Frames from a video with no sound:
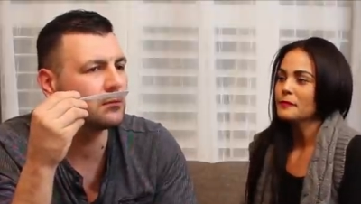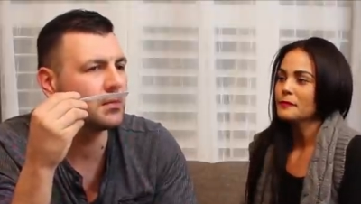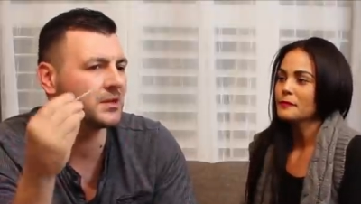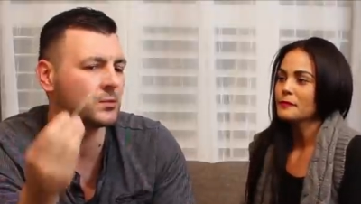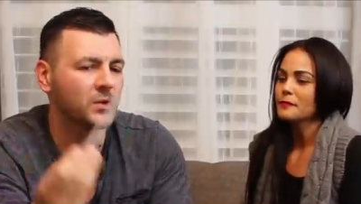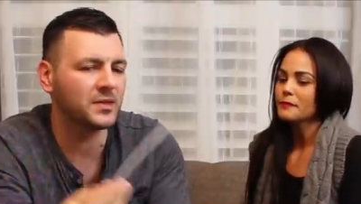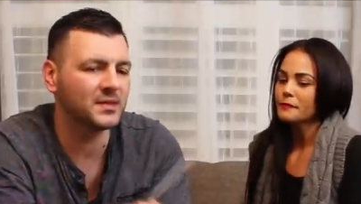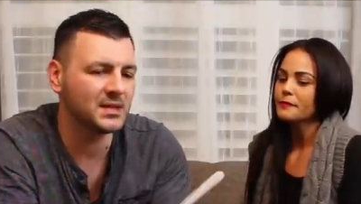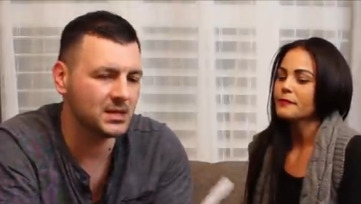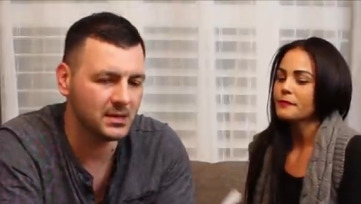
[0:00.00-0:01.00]
Speaker 1: mixed with
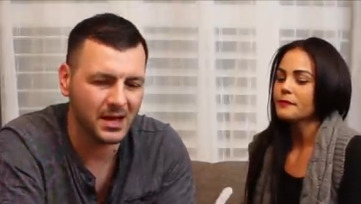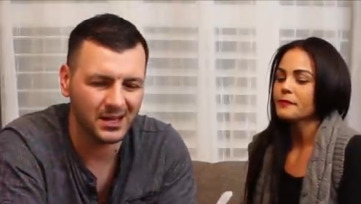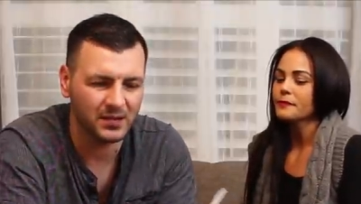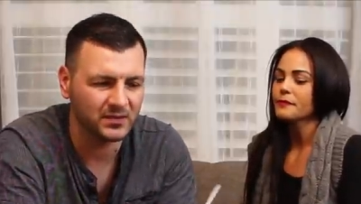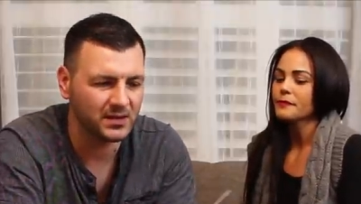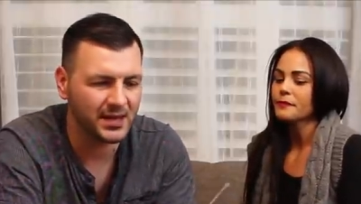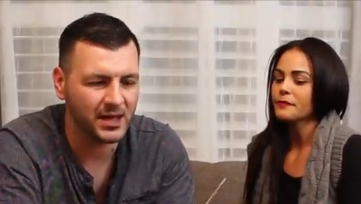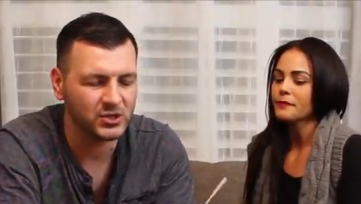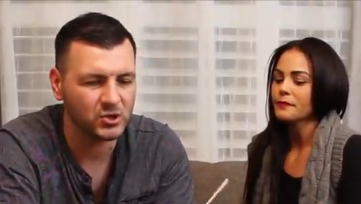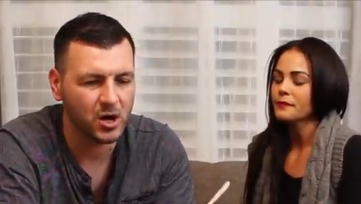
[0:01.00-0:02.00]
tea that gives it
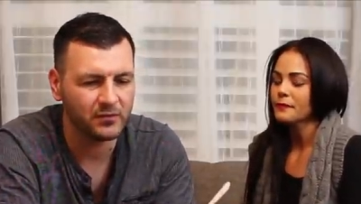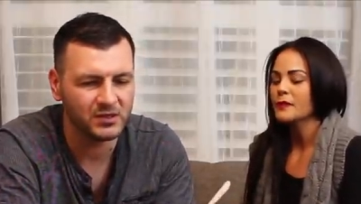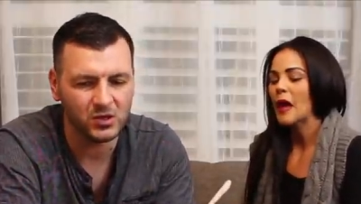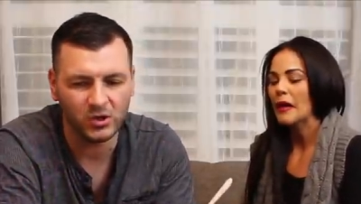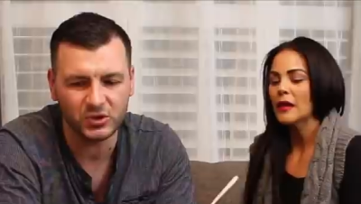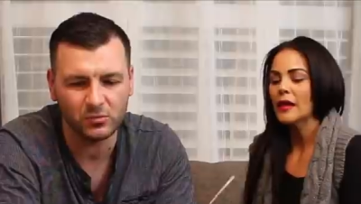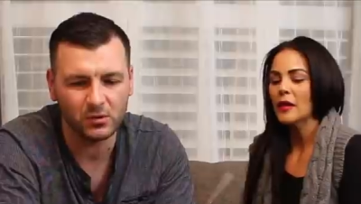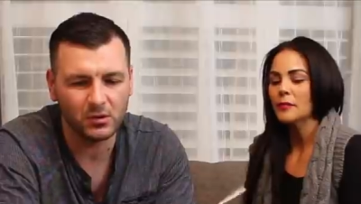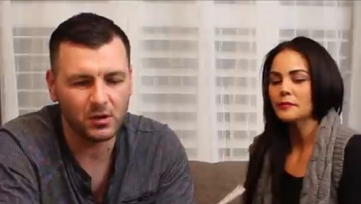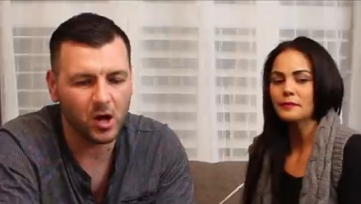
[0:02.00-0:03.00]
that softness. Also,
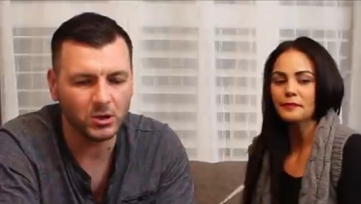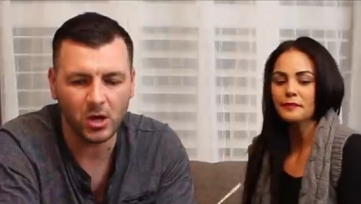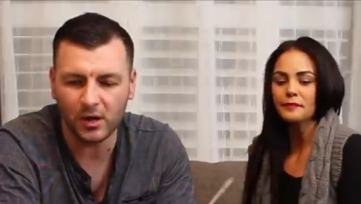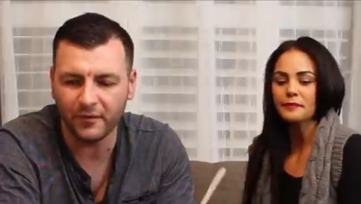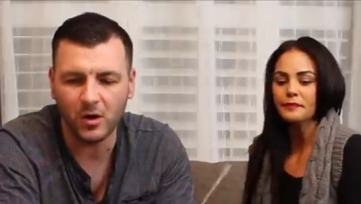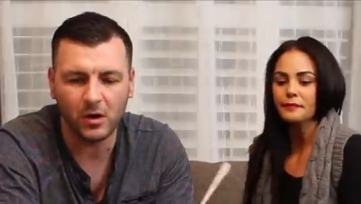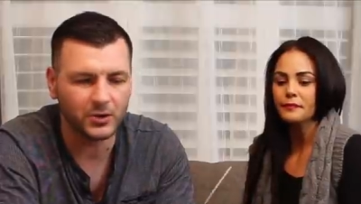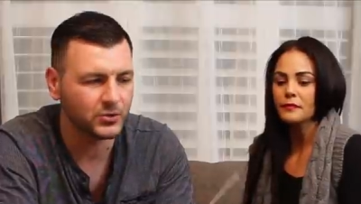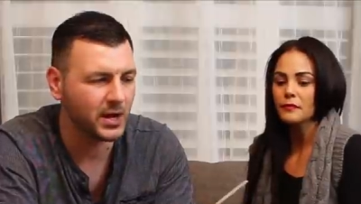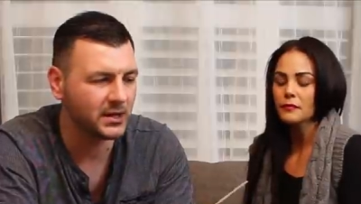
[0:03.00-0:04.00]
like a lot of
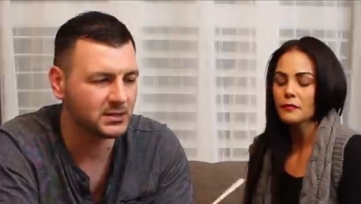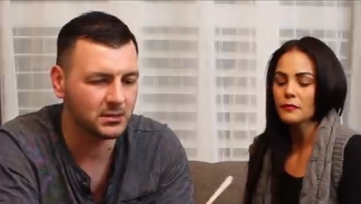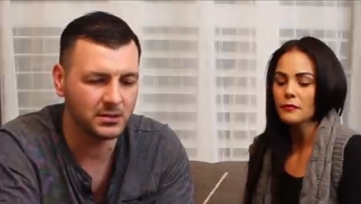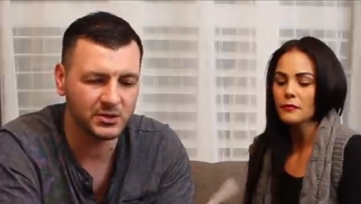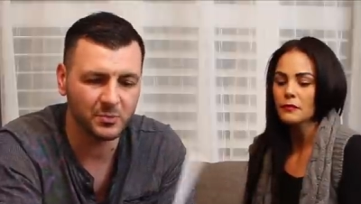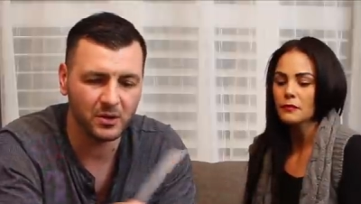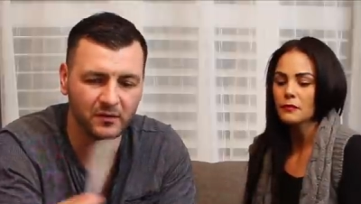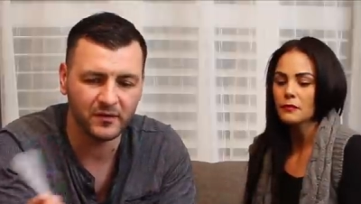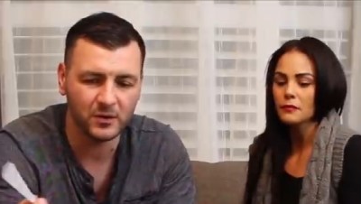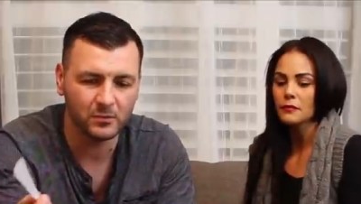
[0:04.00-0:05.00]
contrast in this
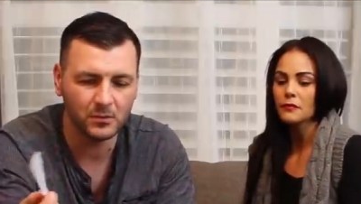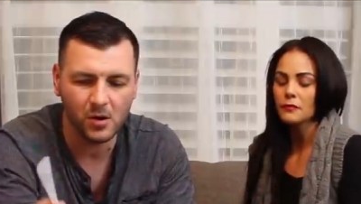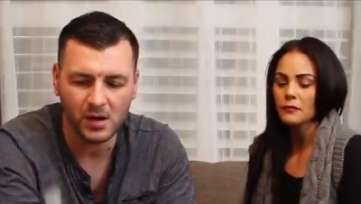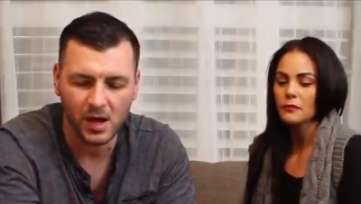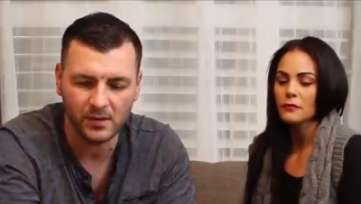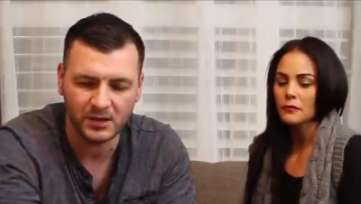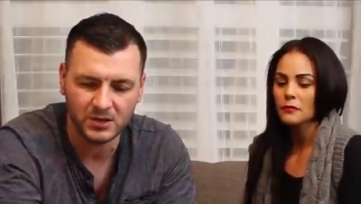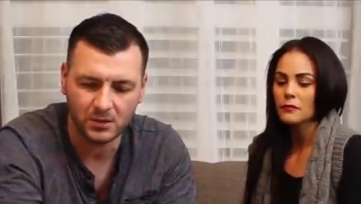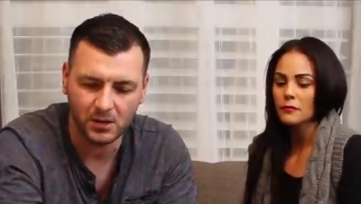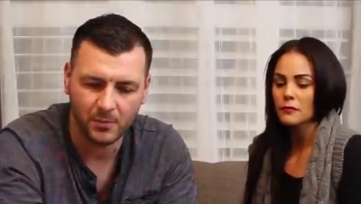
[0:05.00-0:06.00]
perfume. Okay,
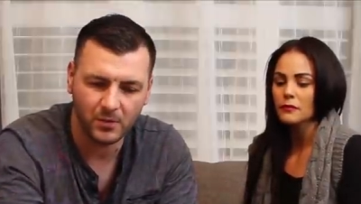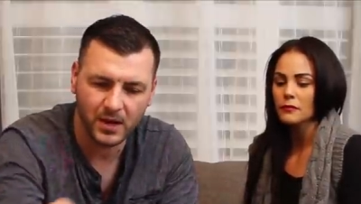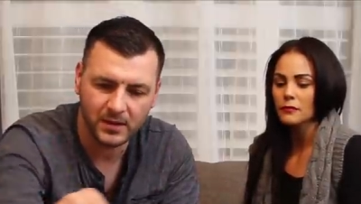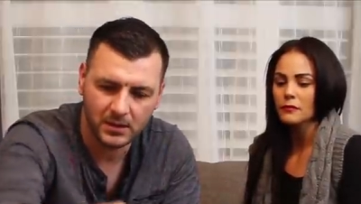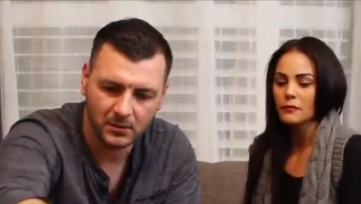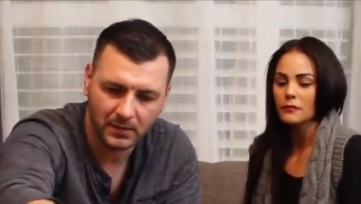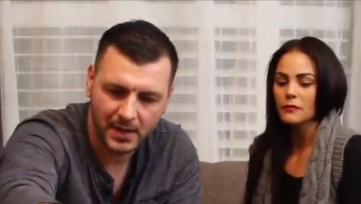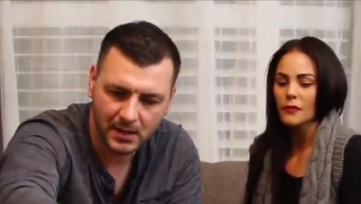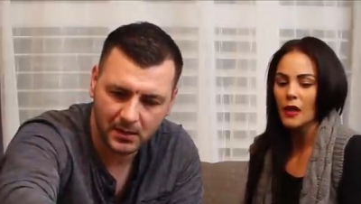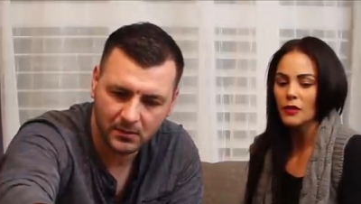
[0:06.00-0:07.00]
that's good. I'm glad that you
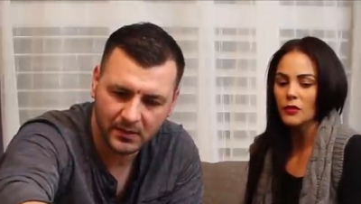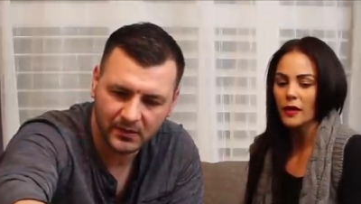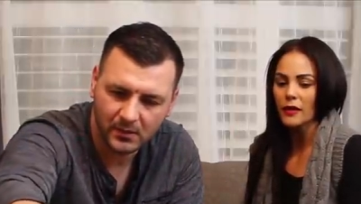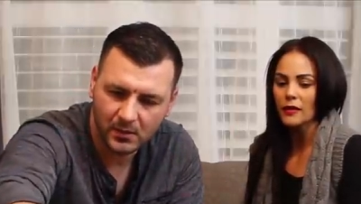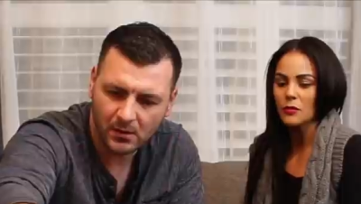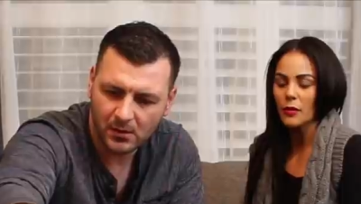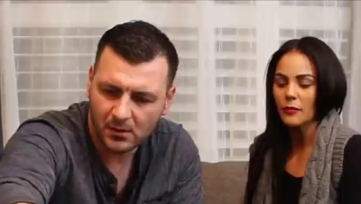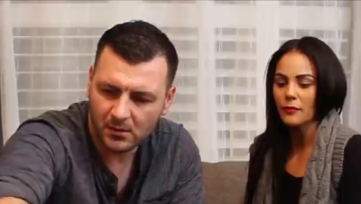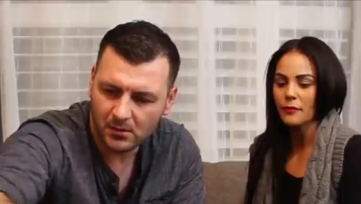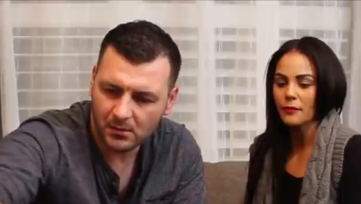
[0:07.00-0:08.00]
like it because like
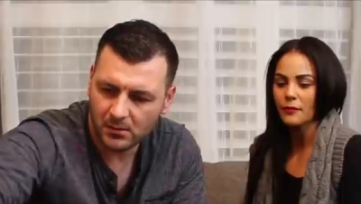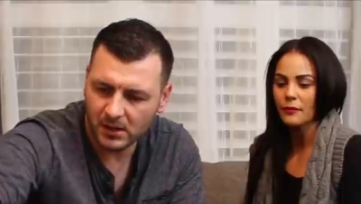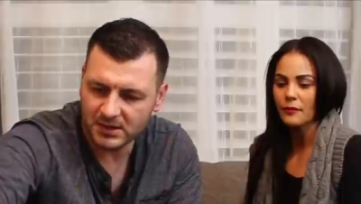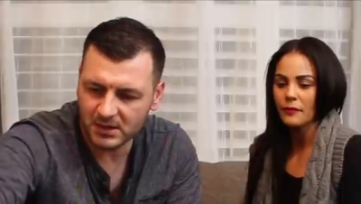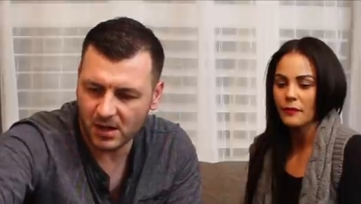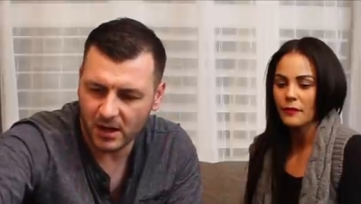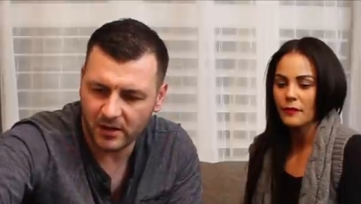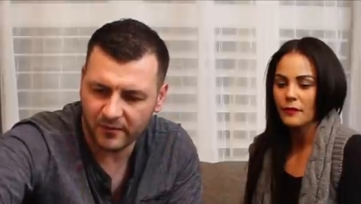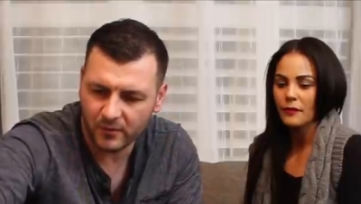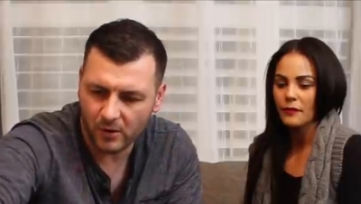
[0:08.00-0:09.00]
it's
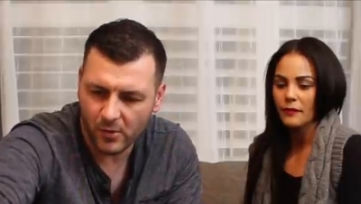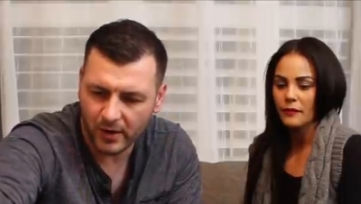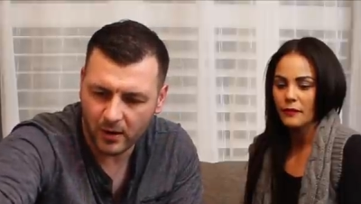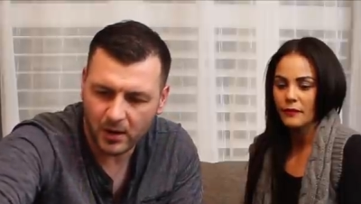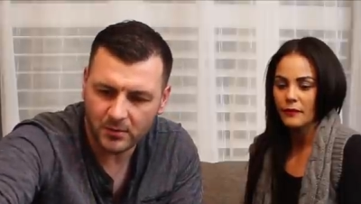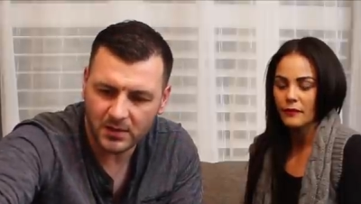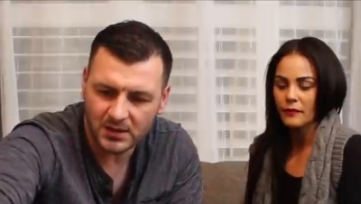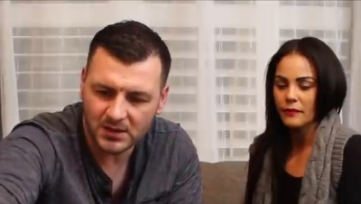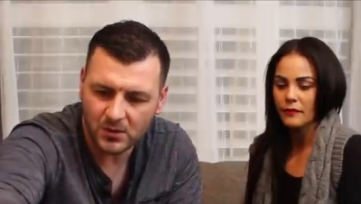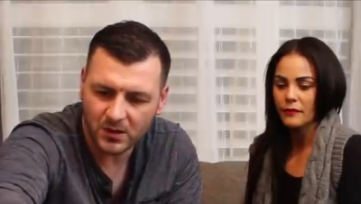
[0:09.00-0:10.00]
kind of growing on
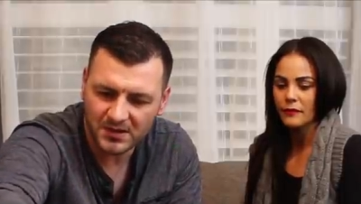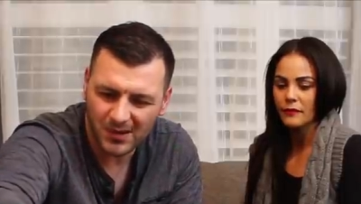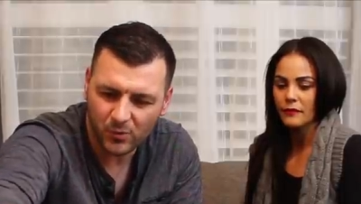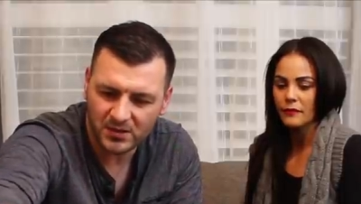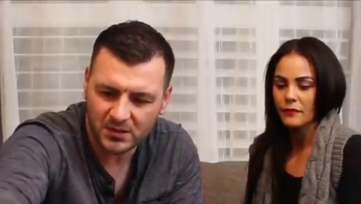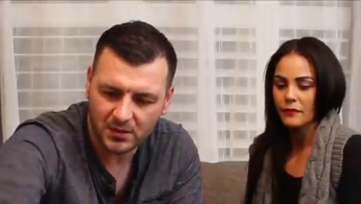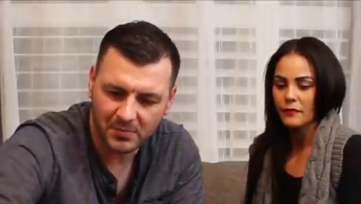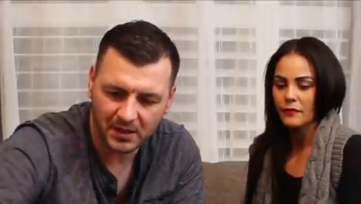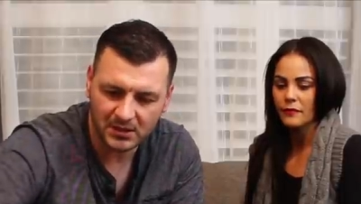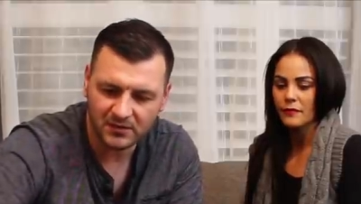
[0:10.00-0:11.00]
me too because I wasn't the
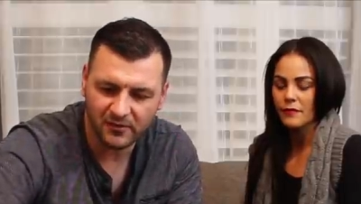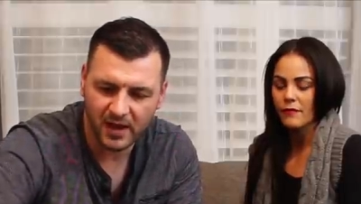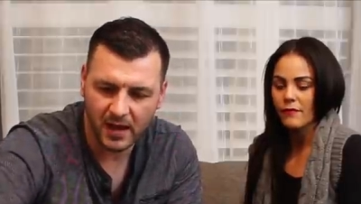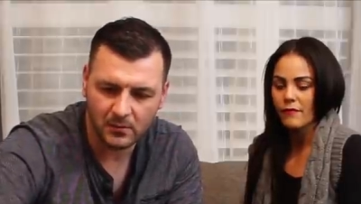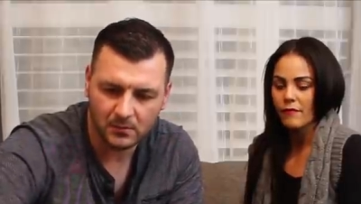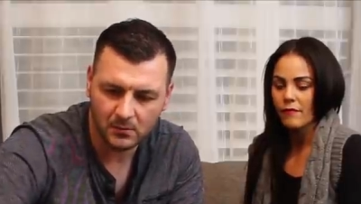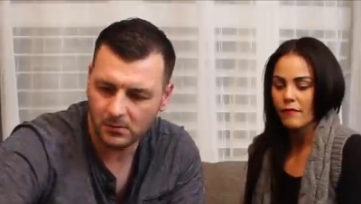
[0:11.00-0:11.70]
biggest fan